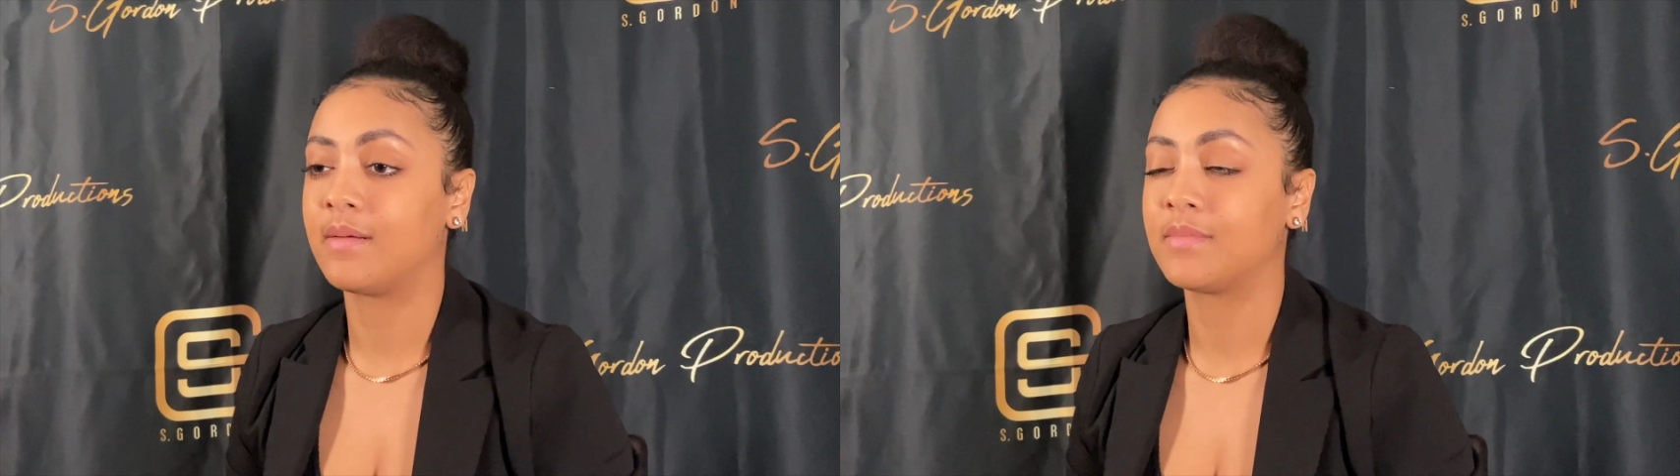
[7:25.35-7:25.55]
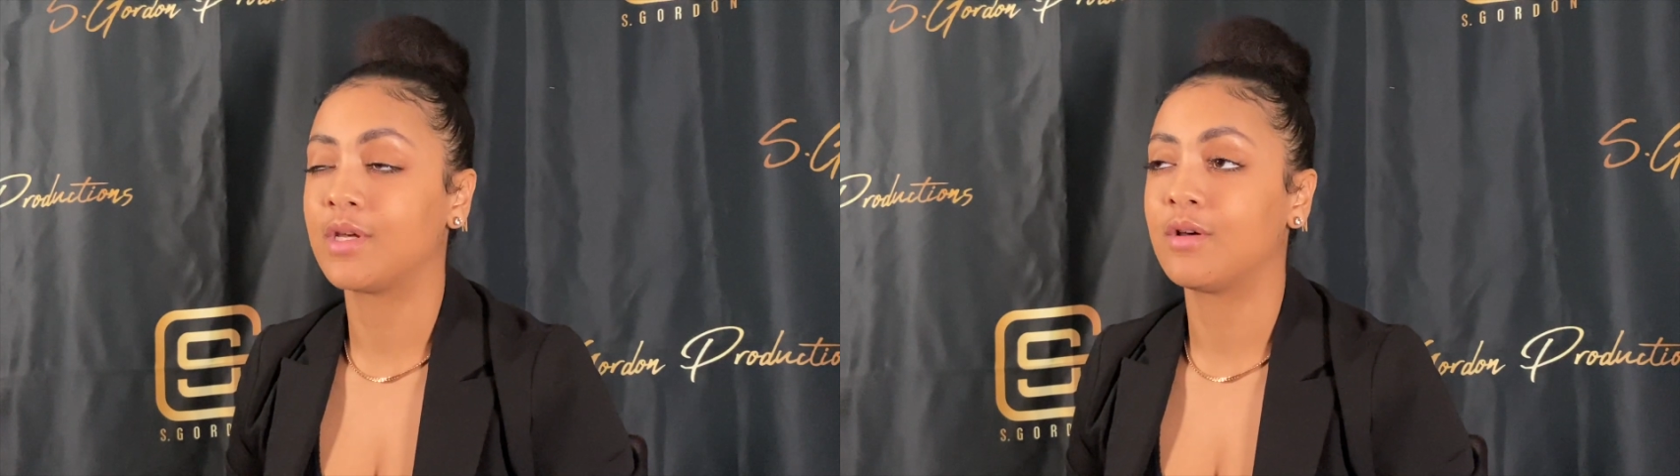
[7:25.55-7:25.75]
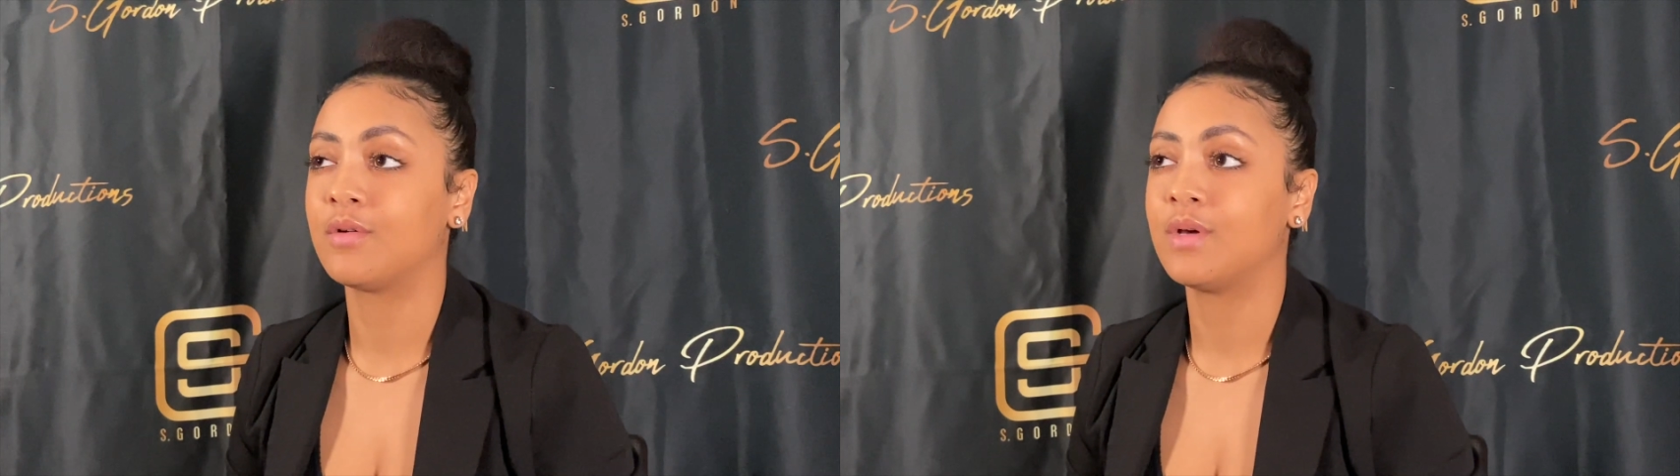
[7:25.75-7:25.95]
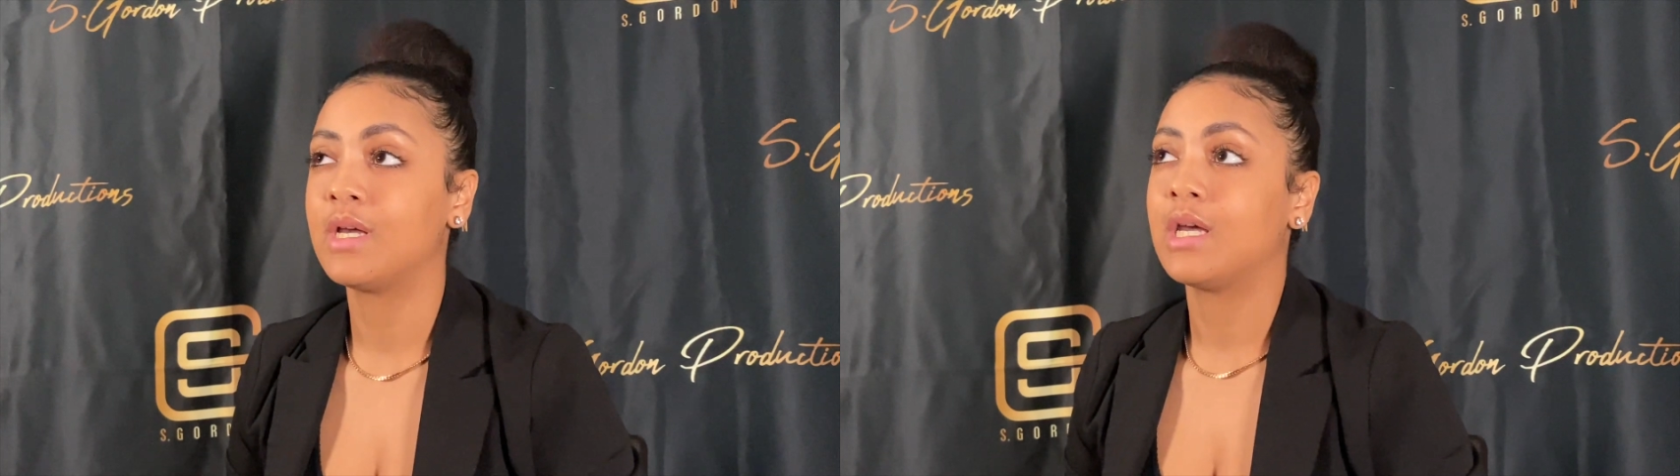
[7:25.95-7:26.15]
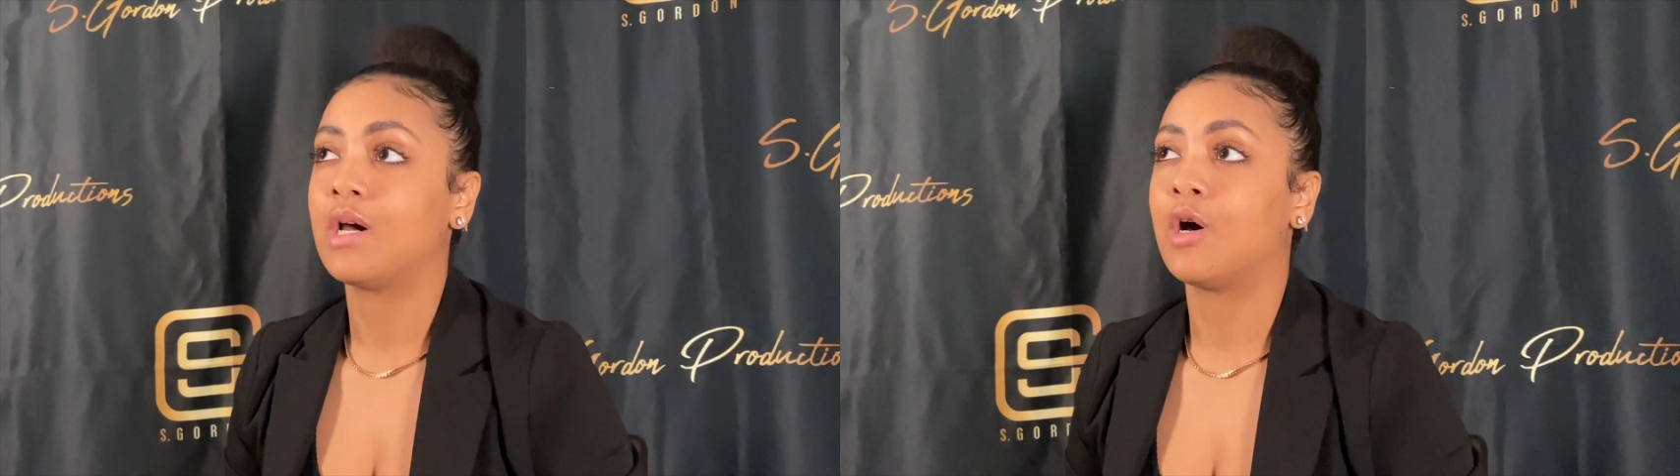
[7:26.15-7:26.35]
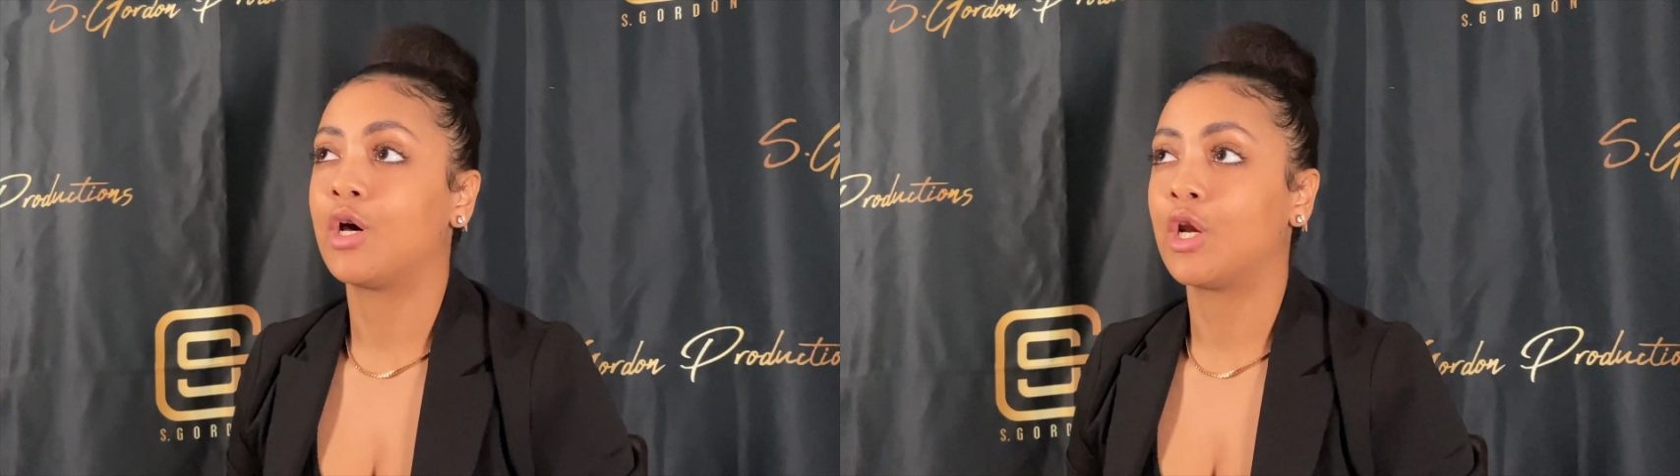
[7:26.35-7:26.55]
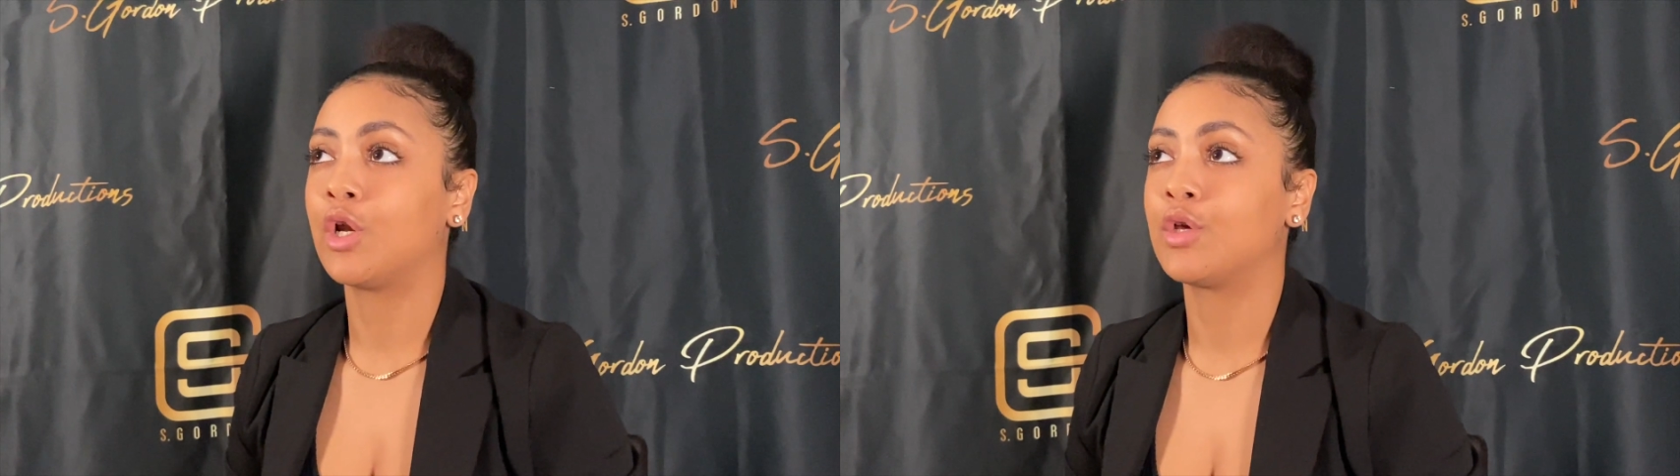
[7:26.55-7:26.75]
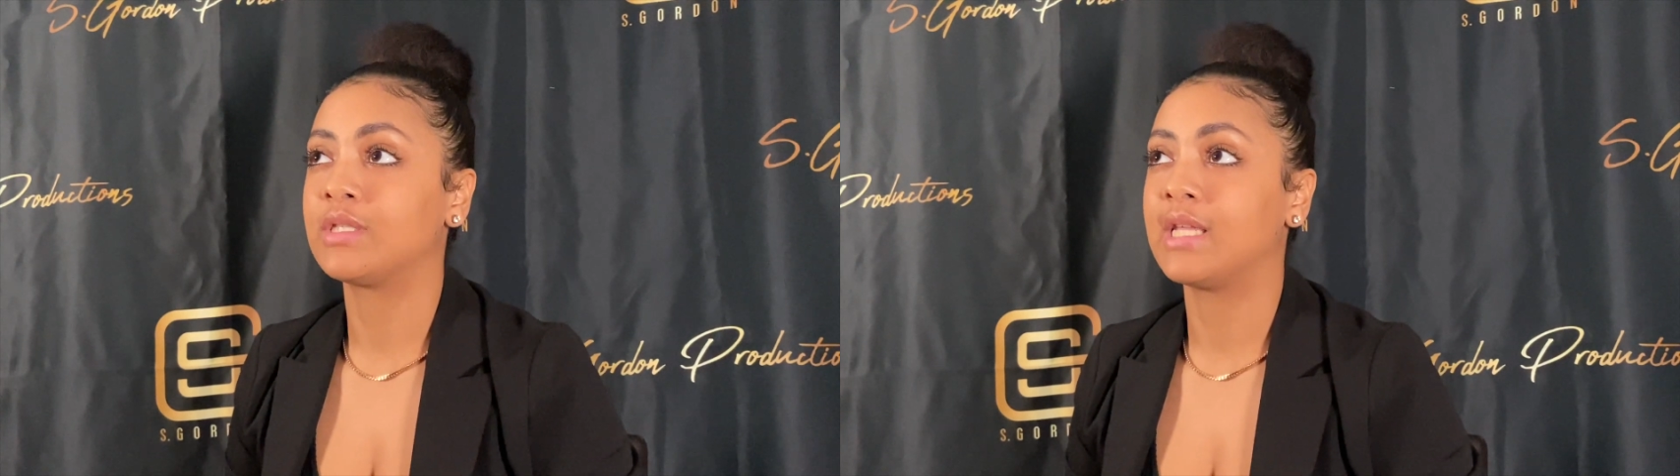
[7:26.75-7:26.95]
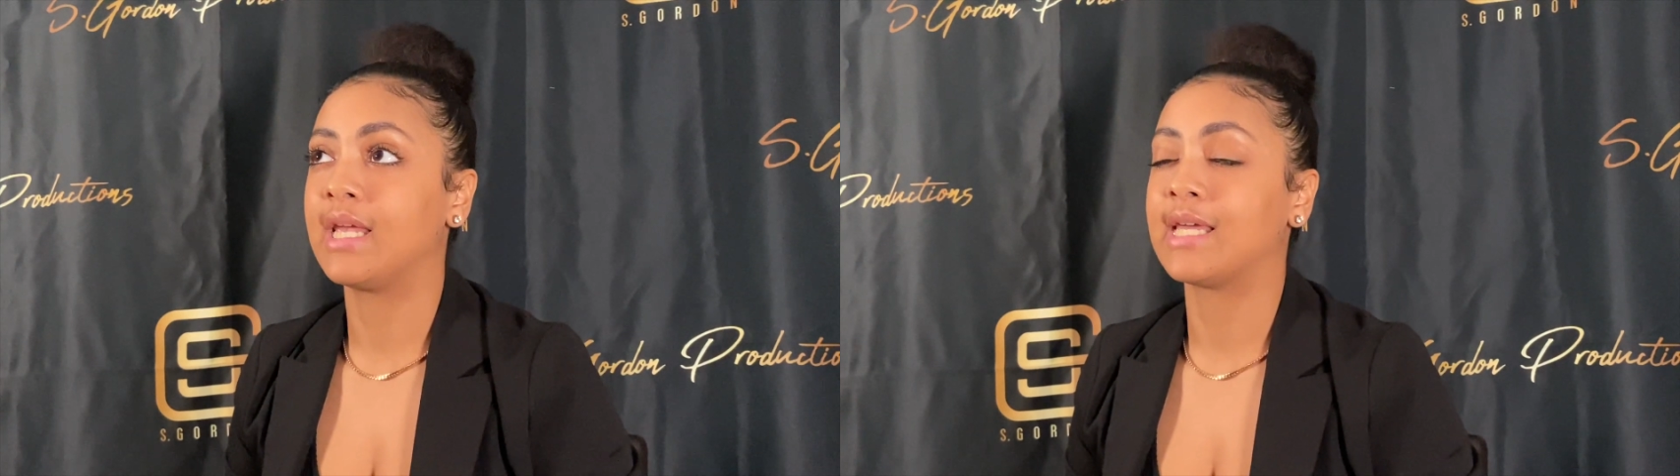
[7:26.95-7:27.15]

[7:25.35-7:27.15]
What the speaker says: So all of those things.